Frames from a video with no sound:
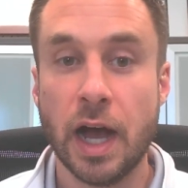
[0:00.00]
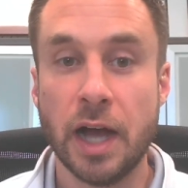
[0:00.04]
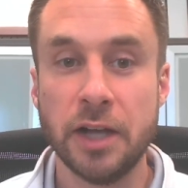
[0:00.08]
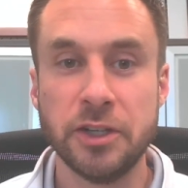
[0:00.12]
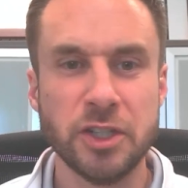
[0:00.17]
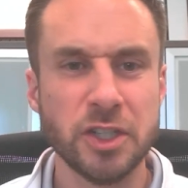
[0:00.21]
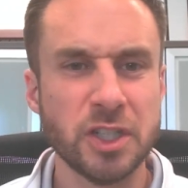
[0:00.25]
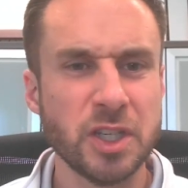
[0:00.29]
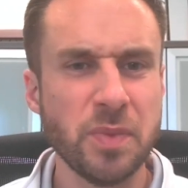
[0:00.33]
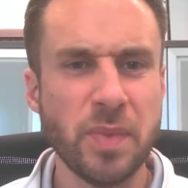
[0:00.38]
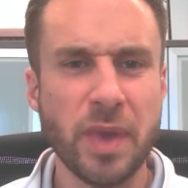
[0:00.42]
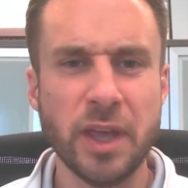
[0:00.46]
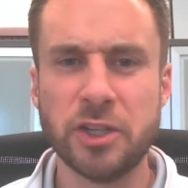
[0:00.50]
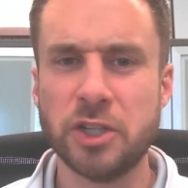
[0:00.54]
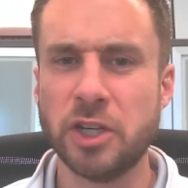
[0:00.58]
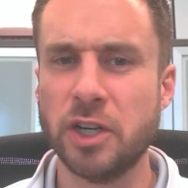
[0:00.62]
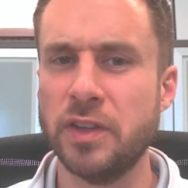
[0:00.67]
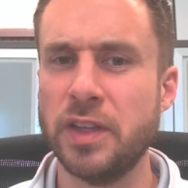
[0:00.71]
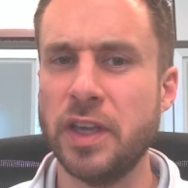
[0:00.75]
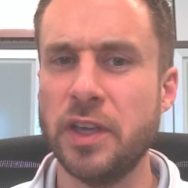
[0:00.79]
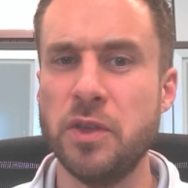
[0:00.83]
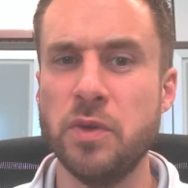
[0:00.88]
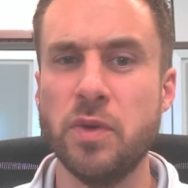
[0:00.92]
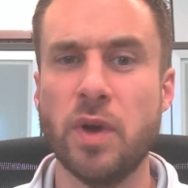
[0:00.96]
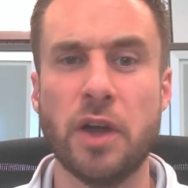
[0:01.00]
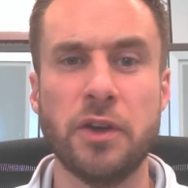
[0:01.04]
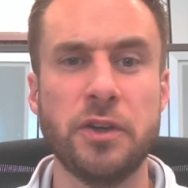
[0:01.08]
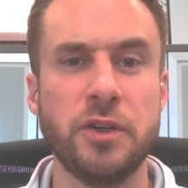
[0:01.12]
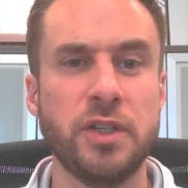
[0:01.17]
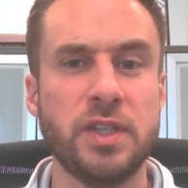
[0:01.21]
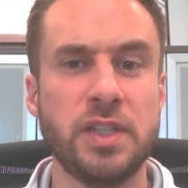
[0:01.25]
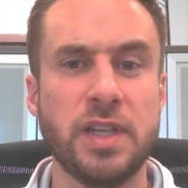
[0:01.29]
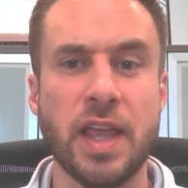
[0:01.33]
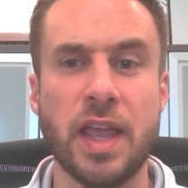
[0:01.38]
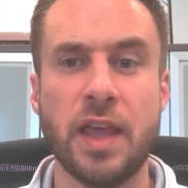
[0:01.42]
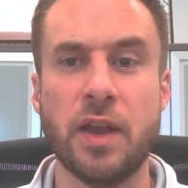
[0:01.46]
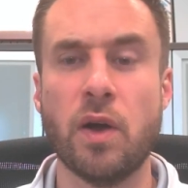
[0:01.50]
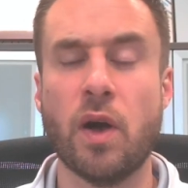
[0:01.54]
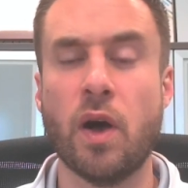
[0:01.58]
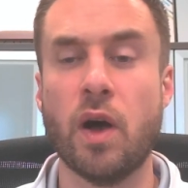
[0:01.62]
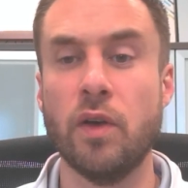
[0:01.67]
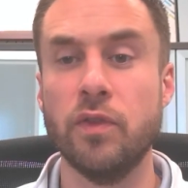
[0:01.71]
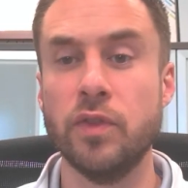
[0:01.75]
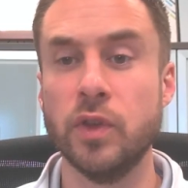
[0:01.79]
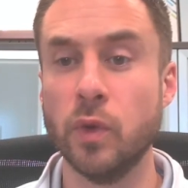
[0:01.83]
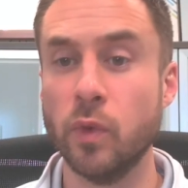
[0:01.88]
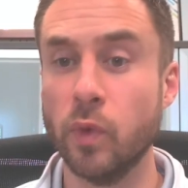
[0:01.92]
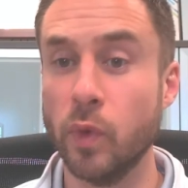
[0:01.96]
just to make sure that you understand all
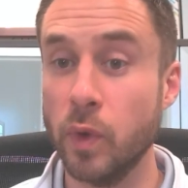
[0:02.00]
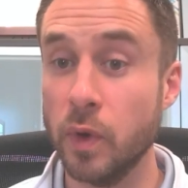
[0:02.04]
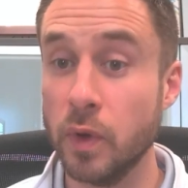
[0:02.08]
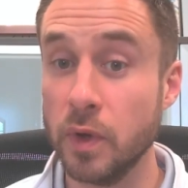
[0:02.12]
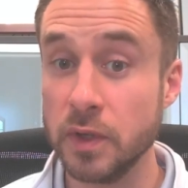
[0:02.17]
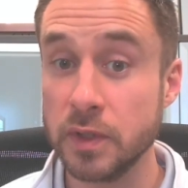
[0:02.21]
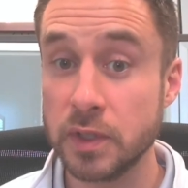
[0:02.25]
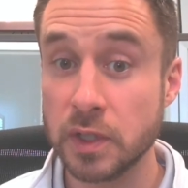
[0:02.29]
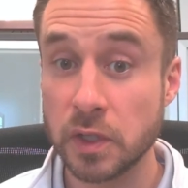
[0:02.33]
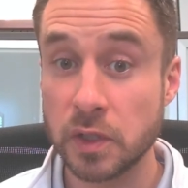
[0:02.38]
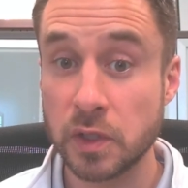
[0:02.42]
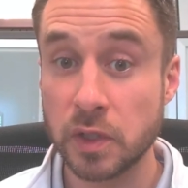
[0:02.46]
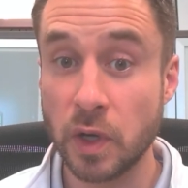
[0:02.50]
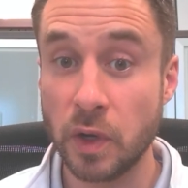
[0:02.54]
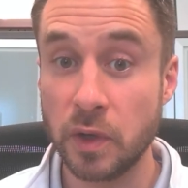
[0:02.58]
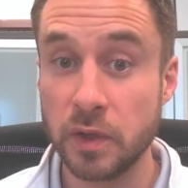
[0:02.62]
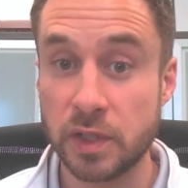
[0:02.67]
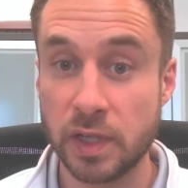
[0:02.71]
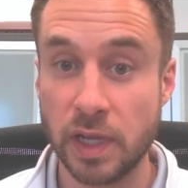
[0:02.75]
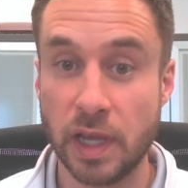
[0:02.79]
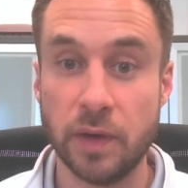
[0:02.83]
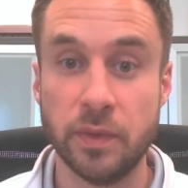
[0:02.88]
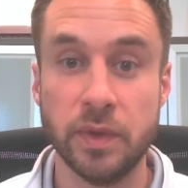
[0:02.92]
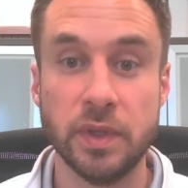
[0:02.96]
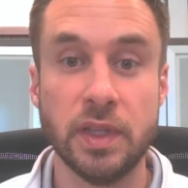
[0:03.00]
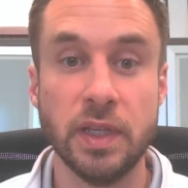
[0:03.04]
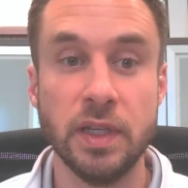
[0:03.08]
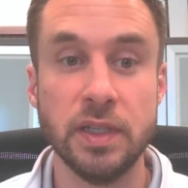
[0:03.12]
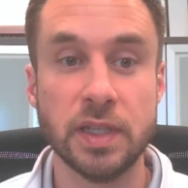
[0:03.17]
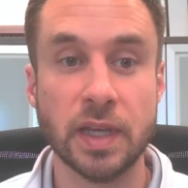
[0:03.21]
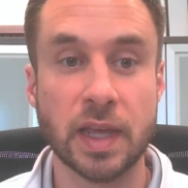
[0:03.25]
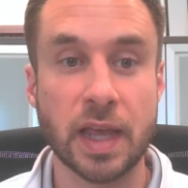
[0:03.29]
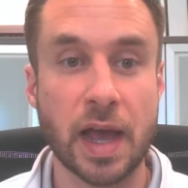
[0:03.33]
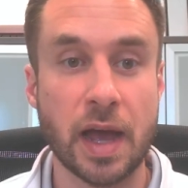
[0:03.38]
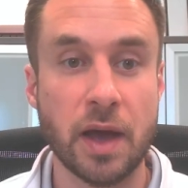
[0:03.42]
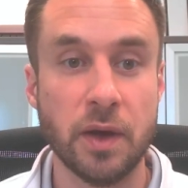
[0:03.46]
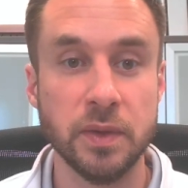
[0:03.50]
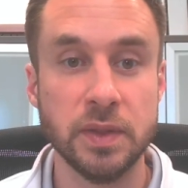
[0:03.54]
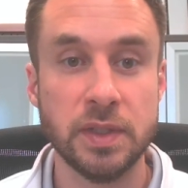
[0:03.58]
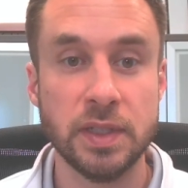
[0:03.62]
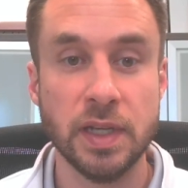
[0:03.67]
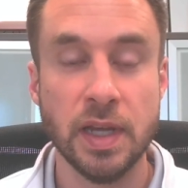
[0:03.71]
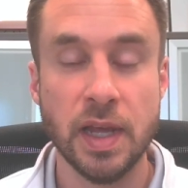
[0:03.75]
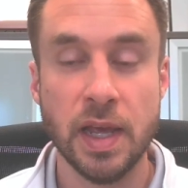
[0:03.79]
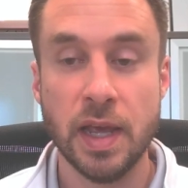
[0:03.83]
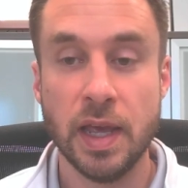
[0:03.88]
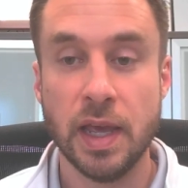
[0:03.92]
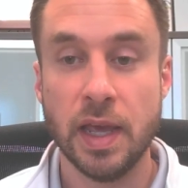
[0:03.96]
of the rules associated with these accounts
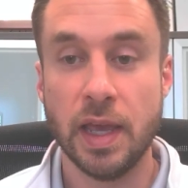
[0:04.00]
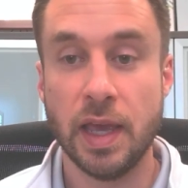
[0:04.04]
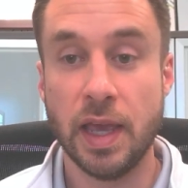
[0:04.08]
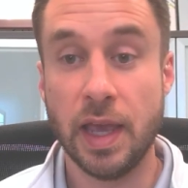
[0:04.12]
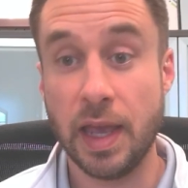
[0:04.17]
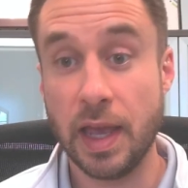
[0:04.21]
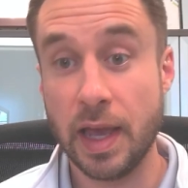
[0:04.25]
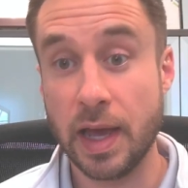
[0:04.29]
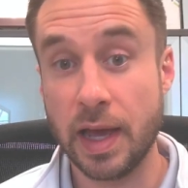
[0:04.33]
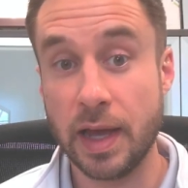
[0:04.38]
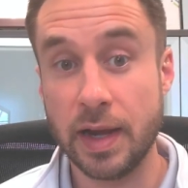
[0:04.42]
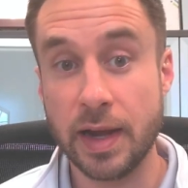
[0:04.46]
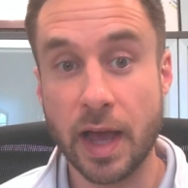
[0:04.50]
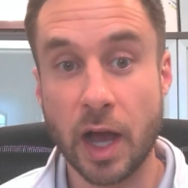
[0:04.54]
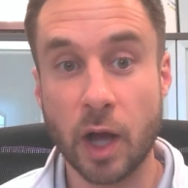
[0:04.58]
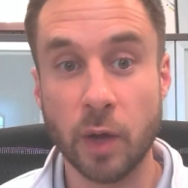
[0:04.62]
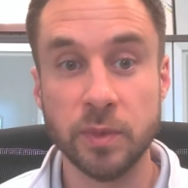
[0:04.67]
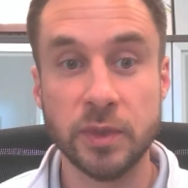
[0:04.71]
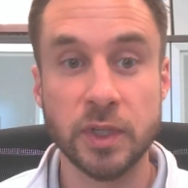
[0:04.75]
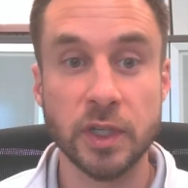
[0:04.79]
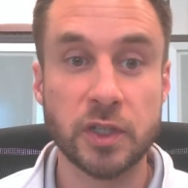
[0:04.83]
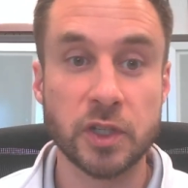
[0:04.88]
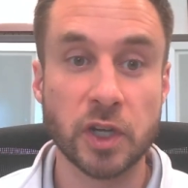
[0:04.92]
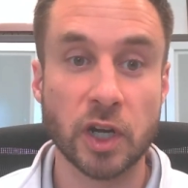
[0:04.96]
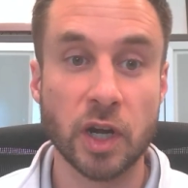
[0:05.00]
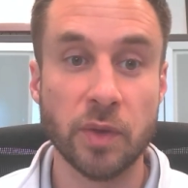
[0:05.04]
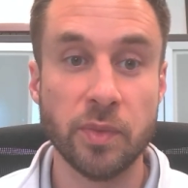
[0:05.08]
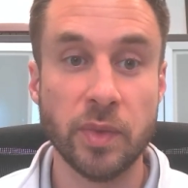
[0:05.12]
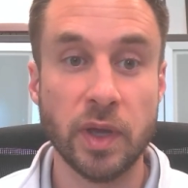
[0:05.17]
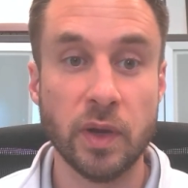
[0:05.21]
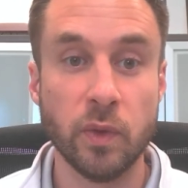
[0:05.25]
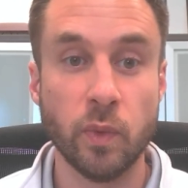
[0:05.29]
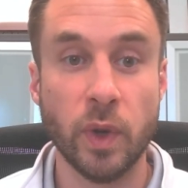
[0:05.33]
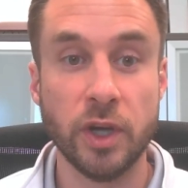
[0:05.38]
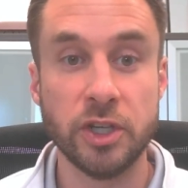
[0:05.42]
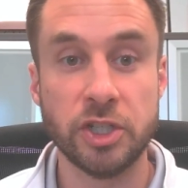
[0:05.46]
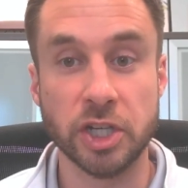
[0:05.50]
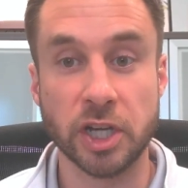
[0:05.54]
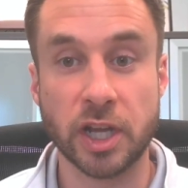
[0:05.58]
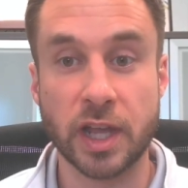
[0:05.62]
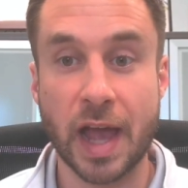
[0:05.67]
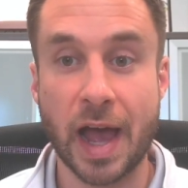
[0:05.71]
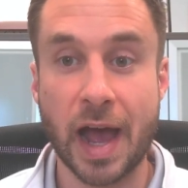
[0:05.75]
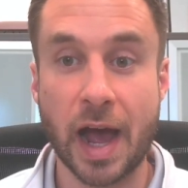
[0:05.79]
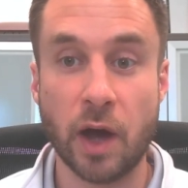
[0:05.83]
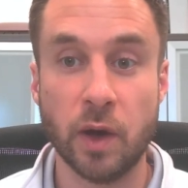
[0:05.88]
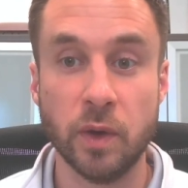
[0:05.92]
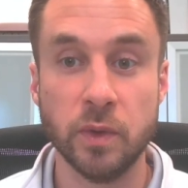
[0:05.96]
and help determine which
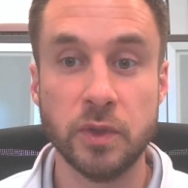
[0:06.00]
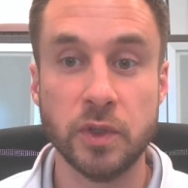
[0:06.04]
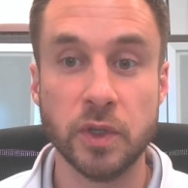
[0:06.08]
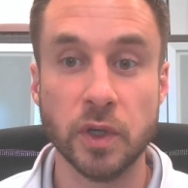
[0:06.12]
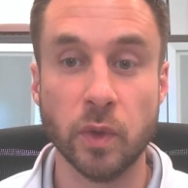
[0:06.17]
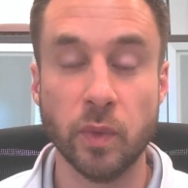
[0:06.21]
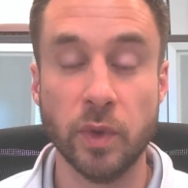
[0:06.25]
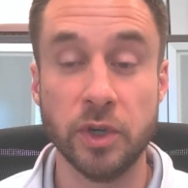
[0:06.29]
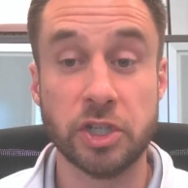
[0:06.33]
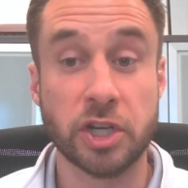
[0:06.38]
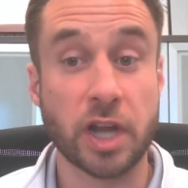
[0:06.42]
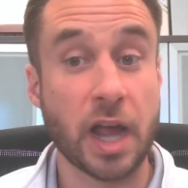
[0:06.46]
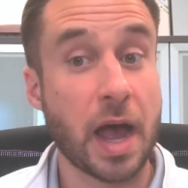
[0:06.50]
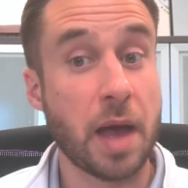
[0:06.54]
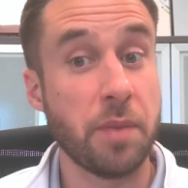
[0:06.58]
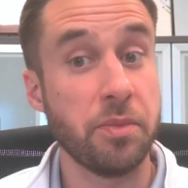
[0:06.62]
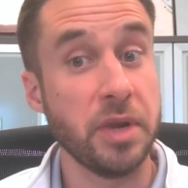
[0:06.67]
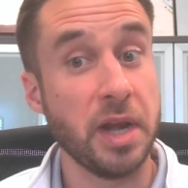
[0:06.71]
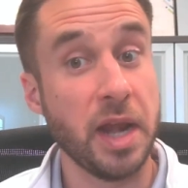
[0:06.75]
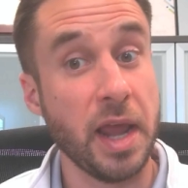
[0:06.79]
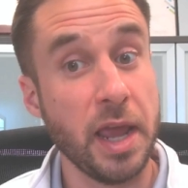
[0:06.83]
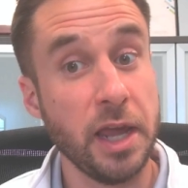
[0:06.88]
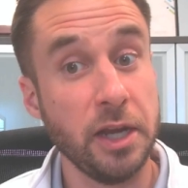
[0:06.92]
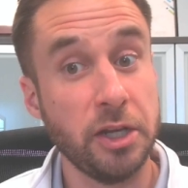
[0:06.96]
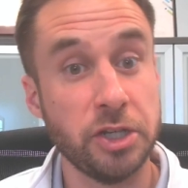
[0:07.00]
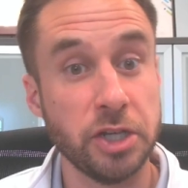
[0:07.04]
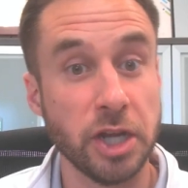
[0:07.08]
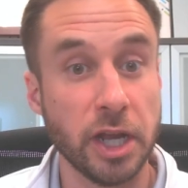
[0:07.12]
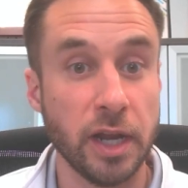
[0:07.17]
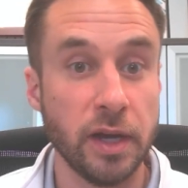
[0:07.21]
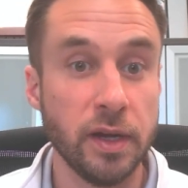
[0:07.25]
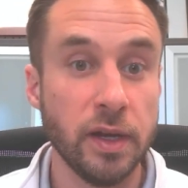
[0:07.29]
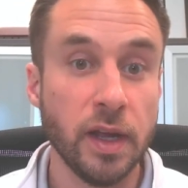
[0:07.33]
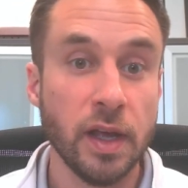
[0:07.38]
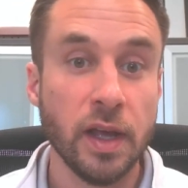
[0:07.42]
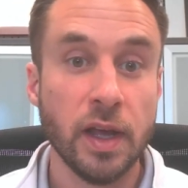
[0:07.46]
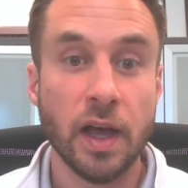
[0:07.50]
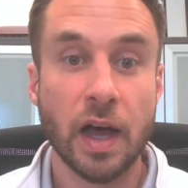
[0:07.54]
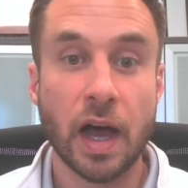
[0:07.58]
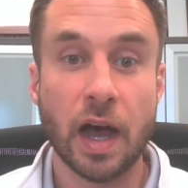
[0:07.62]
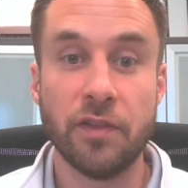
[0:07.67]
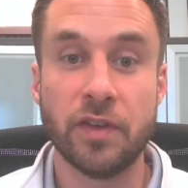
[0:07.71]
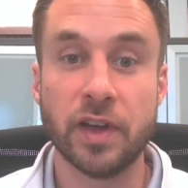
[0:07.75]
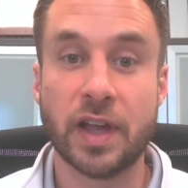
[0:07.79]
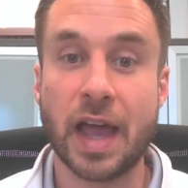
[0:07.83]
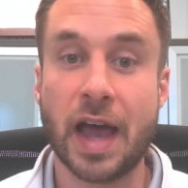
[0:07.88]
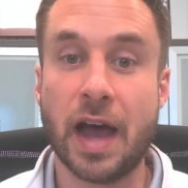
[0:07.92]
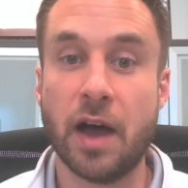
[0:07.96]
account or which combination
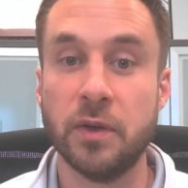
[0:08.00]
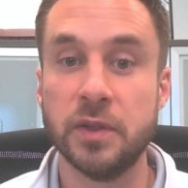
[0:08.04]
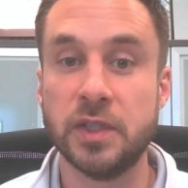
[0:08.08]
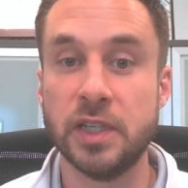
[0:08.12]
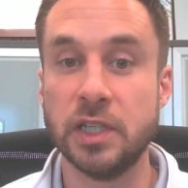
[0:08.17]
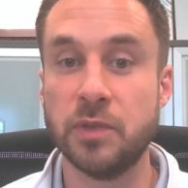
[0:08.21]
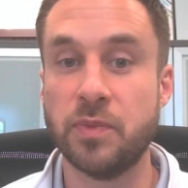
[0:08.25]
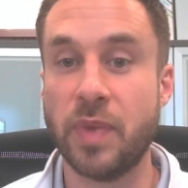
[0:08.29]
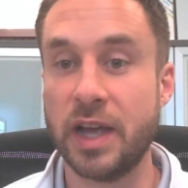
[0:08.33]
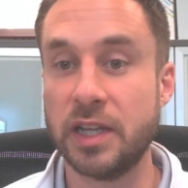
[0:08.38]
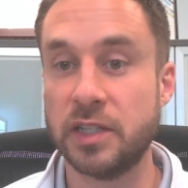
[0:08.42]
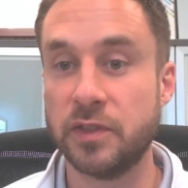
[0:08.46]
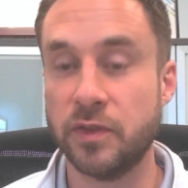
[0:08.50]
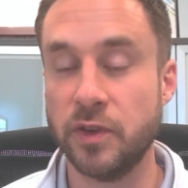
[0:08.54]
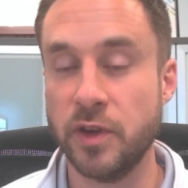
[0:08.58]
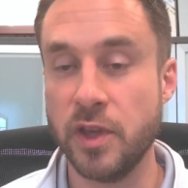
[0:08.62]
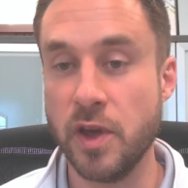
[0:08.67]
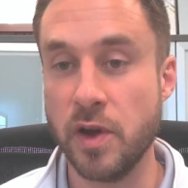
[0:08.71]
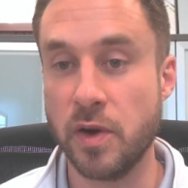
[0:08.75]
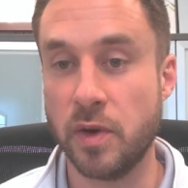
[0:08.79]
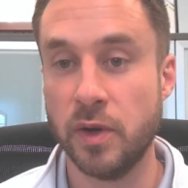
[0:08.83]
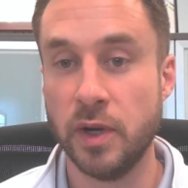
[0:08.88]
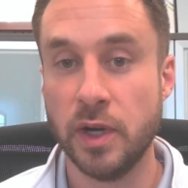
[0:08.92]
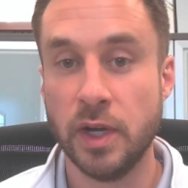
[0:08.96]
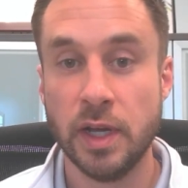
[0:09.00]
of accounts is best for you.